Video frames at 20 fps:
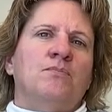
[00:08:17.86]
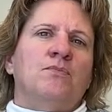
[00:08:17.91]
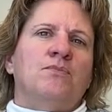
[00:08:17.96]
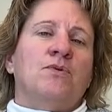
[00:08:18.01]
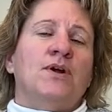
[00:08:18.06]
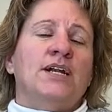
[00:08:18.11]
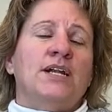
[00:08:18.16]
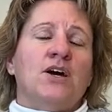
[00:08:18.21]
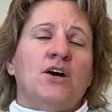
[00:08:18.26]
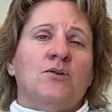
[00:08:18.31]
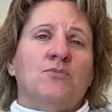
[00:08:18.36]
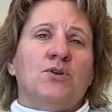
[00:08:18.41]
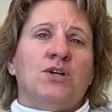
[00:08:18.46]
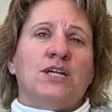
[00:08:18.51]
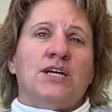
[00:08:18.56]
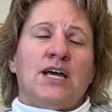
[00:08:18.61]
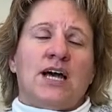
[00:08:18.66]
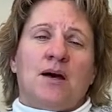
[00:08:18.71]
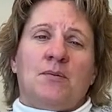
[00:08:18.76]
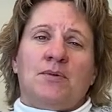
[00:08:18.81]
right now I'm
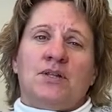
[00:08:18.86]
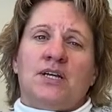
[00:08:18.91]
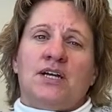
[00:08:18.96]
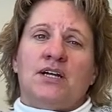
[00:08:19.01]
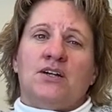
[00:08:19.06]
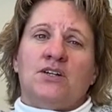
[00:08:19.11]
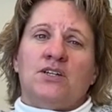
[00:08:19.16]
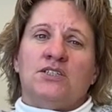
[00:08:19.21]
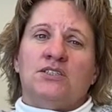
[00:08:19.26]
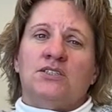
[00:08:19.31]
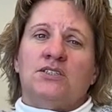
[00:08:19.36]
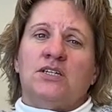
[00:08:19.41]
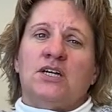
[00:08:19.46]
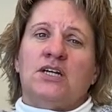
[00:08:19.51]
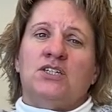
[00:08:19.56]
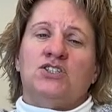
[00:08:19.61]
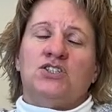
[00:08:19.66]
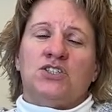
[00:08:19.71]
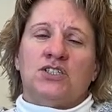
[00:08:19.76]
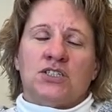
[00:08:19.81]
reading Kamala Harris.
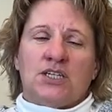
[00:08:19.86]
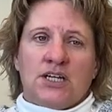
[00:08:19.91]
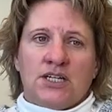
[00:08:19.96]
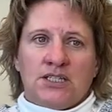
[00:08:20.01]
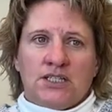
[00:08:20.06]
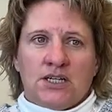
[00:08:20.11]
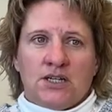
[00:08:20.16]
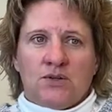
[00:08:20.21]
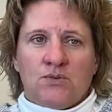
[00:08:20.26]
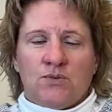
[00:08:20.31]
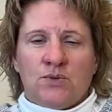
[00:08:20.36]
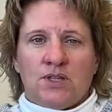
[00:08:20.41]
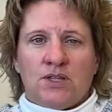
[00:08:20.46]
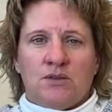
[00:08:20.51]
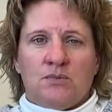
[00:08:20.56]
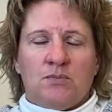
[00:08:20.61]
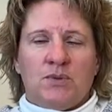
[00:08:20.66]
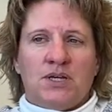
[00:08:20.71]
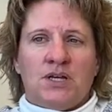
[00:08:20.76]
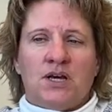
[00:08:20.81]
I just got done
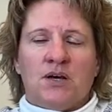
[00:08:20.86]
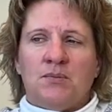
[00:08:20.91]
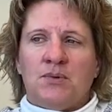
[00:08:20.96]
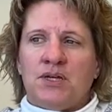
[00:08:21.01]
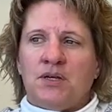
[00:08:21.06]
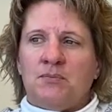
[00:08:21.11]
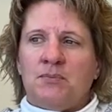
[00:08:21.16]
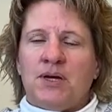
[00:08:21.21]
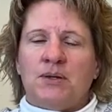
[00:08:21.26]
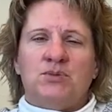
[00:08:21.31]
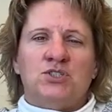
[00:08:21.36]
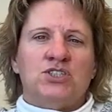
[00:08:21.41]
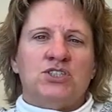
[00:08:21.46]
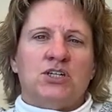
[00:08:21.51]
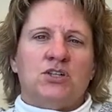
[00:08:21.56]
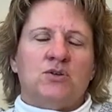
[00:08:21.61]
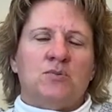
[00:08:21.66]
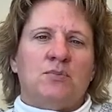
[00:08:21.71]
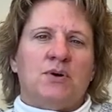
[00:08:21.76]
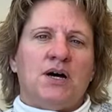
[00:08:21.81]
with Becoming by
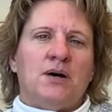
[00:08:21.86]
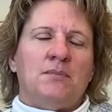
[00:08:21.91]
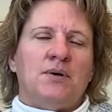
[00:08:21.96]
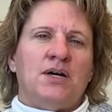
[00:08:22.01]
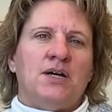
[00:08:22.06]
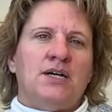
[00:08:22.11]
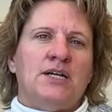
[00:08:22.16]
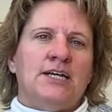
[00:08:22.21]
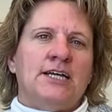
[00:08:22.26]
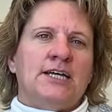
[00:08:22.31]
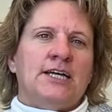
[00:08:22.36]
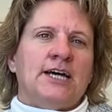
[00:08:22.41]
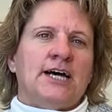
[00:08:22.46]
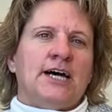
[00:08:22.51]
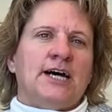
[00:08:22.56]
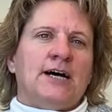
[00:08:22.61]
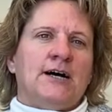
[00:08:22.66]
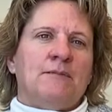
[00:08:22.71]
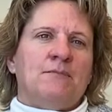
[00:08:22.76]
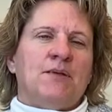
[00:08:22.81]
Michelle Obama.
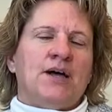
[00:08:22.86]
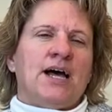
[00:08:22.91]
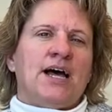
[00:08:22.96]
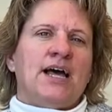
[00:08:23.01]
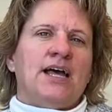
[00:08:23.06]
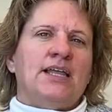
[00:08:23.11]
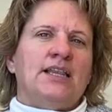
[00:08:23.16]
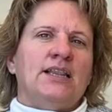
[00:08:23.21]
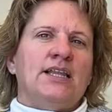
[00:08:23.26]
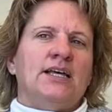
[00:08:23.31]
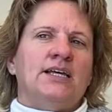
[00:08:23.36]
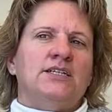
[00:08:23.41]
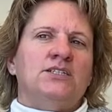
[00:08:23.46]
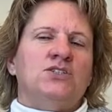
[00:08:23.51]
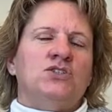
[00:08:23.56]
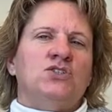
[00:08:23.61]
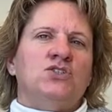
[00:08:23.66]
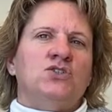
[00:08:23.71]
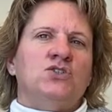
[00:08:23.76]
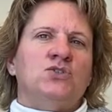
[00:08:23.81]
I
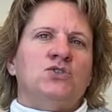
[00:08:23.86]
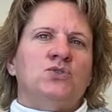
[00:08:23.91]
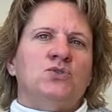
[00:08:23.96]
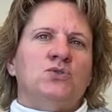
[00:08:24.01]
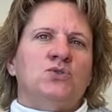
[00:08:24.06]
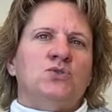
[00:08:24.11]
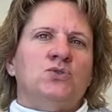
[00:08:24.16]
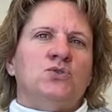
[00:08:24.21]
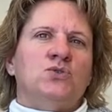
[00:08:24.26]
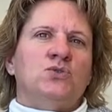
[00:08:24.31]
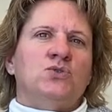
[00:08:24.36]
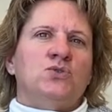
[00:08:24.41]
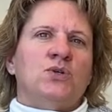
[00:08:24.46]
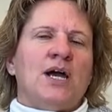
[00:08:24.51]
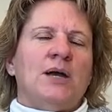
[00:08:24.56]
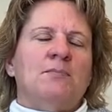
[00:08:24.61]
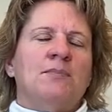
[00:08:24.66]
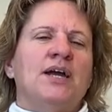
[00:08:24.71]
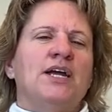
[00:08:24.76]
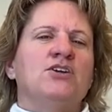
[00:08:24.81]

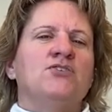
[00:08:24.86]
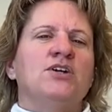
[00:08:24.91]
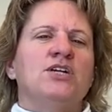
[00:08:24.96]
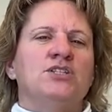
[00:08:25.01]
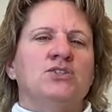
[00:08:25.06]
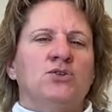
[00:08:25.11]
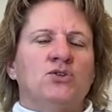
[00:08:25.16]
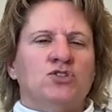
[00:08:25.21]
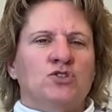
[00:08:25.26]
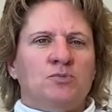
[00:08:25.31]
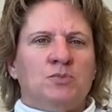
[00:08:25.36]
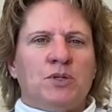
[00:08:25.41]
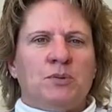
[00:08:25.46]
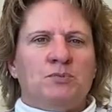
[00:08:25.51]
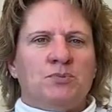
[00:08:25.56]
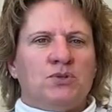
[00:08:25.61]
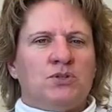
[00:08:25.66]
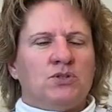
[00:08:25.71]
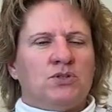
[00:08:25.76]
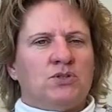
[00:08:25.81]
migrate towards
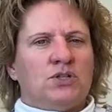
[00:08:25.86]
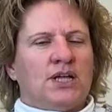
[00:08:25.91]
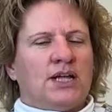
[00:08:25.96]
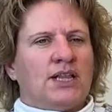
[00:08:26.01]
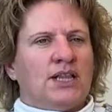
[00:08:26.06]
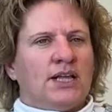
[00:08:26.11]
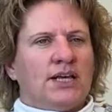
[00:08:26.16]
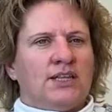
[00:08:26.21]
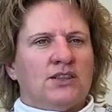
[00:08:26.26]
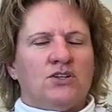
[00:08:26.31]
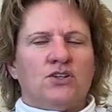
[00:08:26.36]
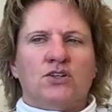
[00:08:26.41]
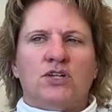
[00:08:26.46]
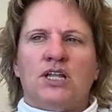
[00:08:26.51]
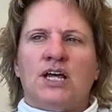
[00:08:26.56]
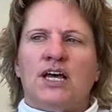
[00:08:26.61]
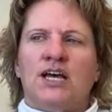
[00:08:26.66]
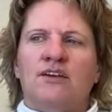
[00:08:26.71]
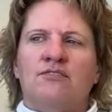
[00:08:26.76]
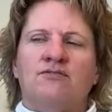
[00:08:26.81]
people. I like their
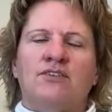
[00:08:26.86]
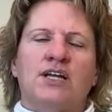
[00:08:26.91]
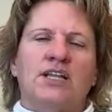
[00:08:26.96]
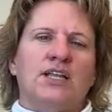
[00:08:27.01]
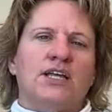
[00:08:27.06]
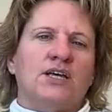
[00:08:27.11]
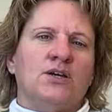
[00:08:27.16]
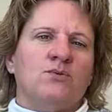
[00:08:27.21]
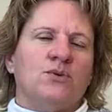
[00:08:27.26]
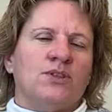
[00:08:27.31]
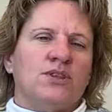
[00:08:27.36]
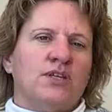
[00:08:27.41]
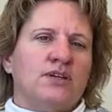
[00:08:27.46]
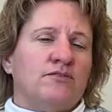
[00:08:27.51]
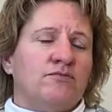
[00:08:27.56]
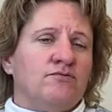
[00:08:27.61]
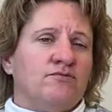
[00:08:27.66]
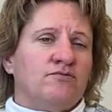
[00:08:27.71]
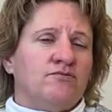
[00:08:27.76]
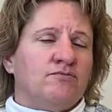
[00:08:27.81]
life. I like what
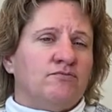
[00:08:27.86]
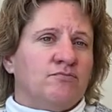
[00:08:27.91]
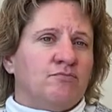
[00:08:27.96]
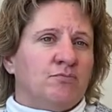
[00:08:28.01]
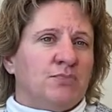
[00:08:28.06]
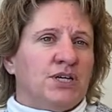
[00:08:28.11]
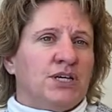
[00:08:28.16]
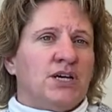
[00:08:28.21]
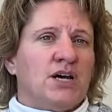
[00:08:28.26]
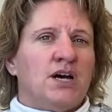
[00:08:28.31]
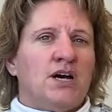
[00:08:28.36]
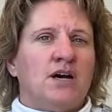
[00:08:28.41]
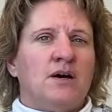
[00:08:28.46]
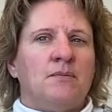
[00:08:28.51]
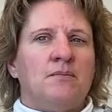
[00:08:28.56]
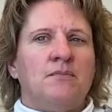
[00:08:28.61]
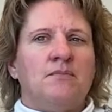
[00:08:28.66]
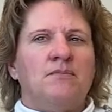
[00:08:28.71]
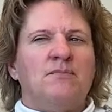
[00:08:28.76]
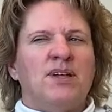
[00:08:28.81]
they've
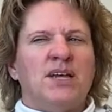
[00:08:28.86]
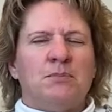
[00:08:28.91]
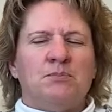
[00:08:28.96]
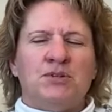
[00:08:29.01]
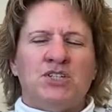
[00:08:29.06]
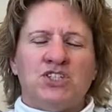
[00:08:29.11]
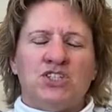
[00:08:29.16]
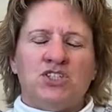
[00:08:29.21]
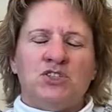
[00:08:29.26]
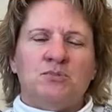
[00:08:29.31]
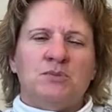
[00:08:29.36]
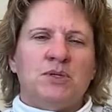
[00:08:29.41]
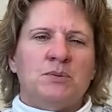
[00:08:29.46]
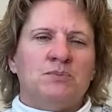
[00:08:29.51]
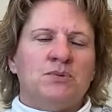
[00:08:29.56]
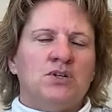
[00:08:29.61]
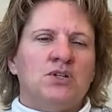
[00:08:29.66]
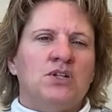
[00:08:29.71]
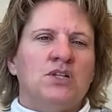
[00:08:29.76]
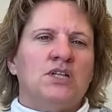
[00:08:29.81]
become, ambitious
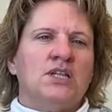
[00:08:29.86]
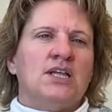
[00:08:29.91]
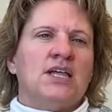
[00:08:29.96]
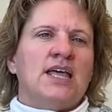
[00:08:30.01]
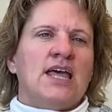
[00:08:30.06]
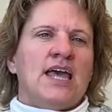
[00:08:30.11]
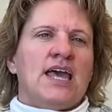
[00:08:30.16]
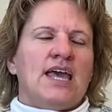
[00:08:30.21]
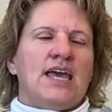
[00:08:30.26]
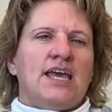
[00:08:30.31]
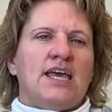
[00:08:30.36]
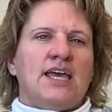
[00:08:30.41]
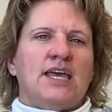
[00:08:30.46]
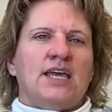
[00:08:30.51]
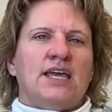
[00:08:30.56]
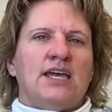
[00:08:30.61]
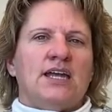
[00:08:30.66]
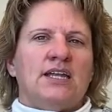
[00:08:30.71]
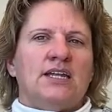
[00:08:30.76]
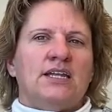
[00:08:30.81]
people.
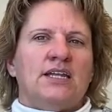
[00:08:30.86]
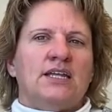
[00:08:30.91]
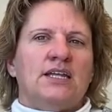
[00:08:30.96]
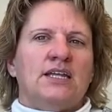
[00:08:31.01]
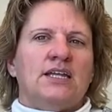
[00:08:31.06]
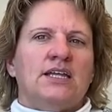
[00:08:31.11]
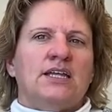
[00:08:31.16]
And